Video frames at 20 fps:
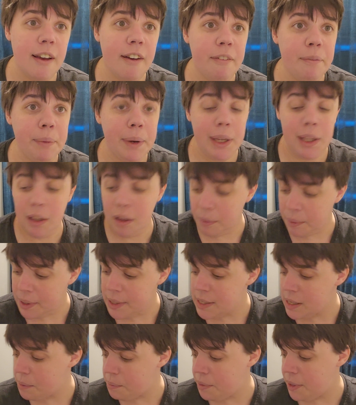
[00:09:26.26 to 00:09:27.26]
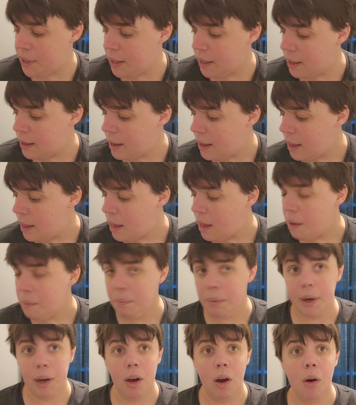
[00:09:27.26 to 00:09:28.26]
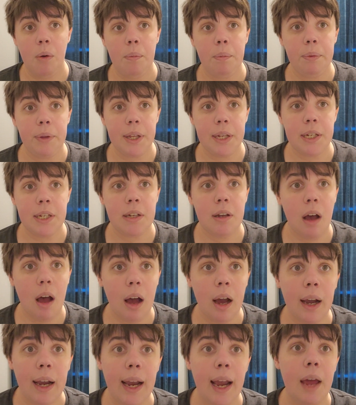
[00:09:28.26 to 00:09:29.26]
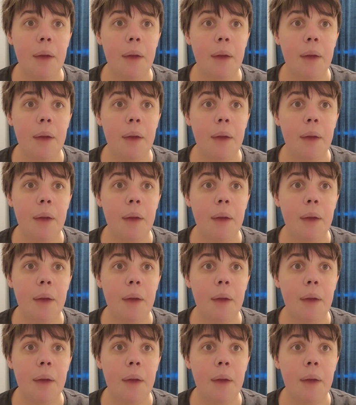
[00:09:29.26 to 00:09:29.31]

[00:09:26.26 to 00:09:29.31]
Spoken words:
of me doing something, but I hope this talk